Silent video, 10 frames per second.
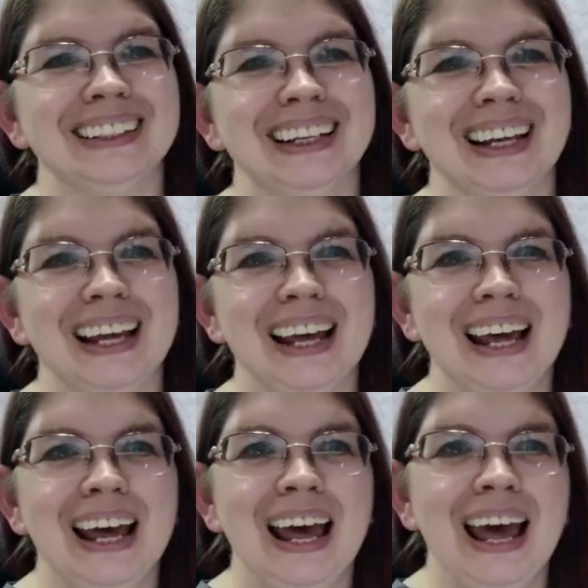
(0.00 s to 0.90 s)

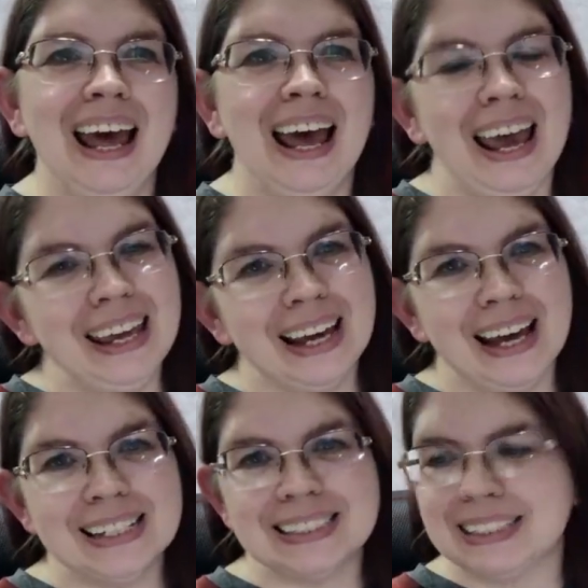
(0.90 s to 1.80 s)
Hey
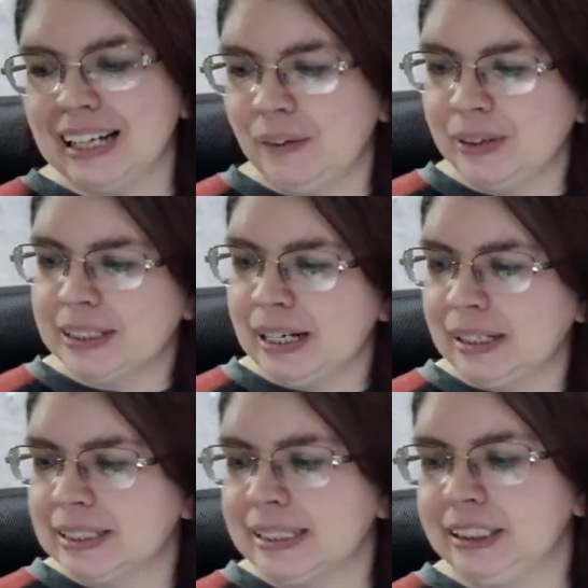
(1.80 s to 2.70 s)
guys,
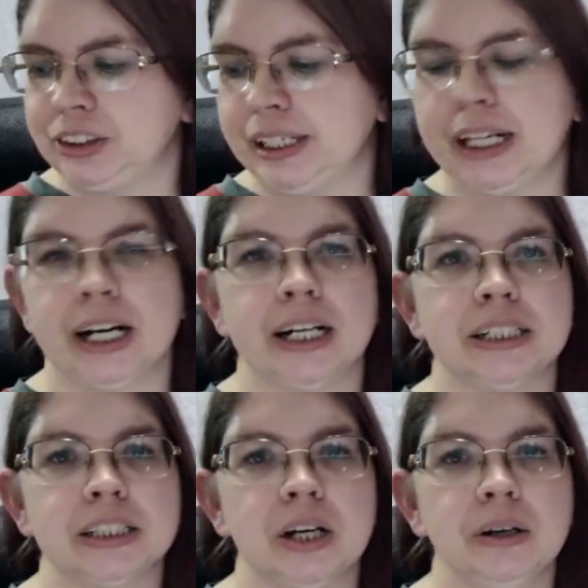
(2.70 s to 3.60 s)
donnellsstitchery here.
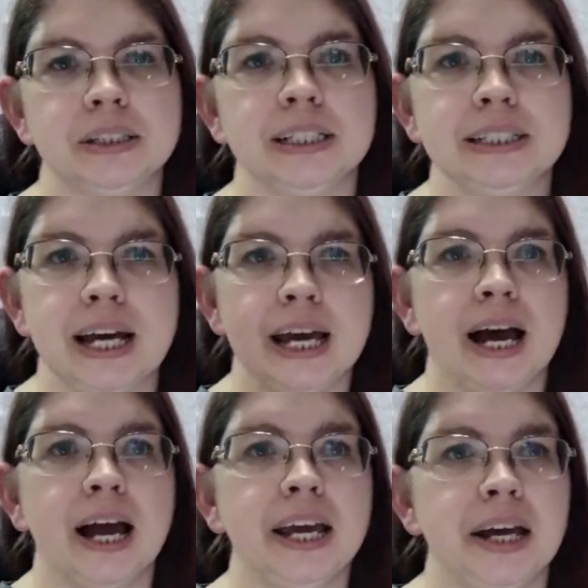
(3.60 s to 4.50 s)
So today
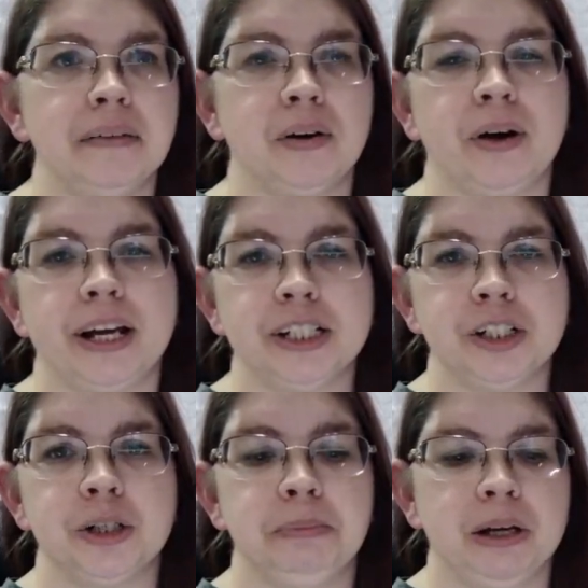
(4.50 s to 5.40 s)
I am going
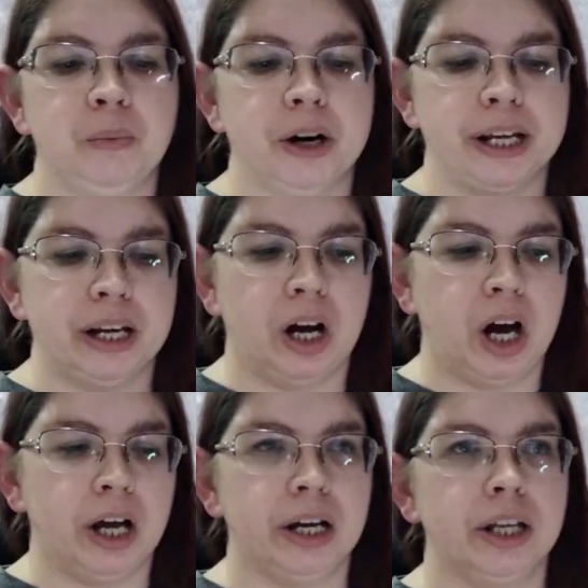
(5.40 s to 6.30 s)
to be working
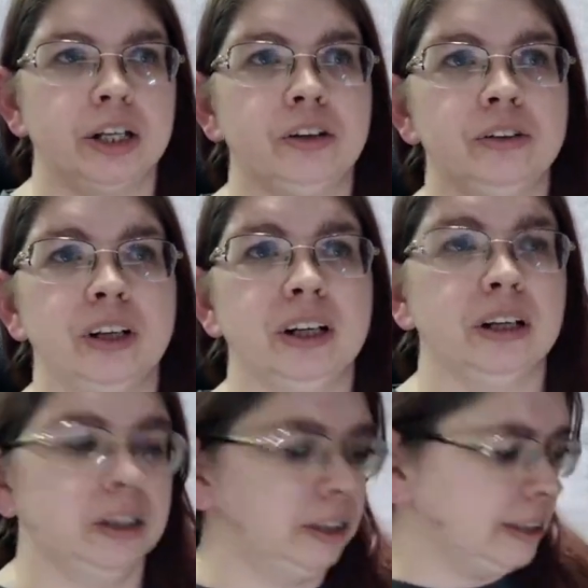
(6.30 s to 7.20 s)
on
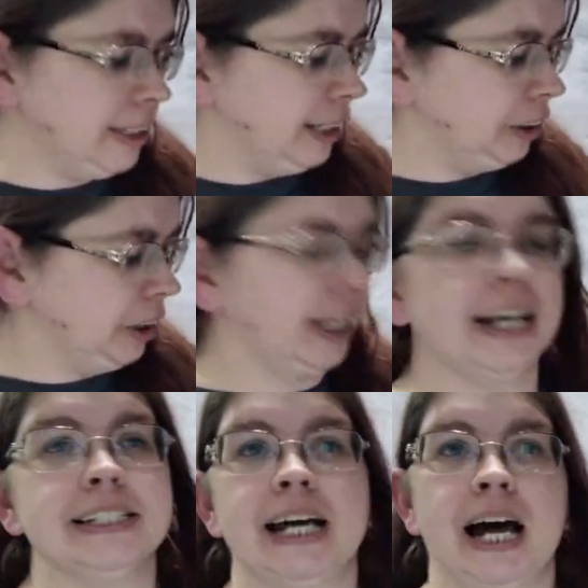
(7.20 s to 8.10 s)
teaching you
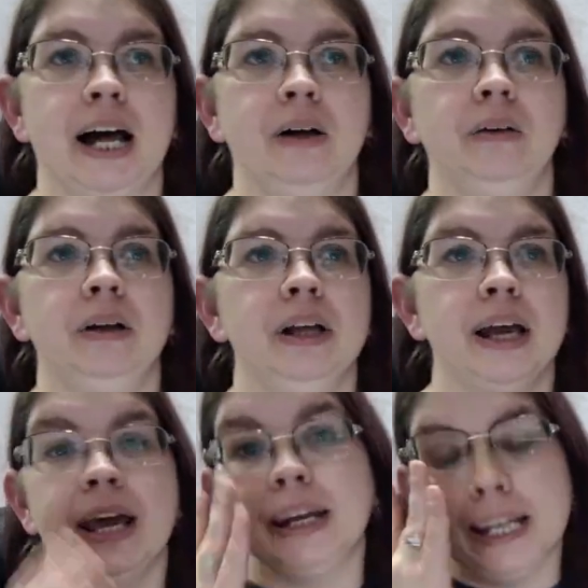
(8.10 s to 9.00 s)
guys
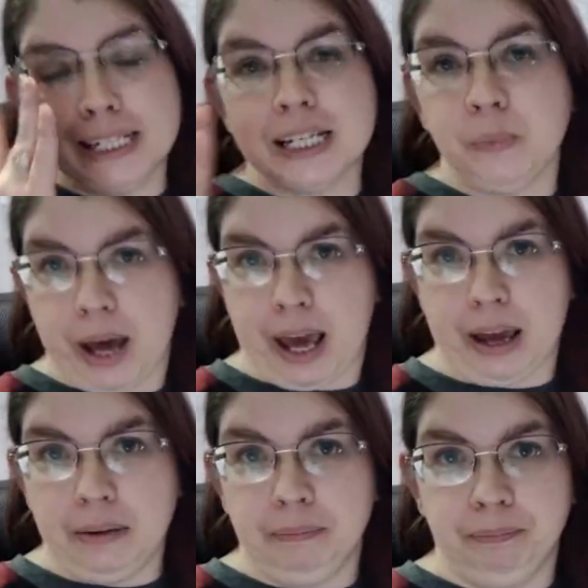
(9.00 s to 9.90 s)
an easy way,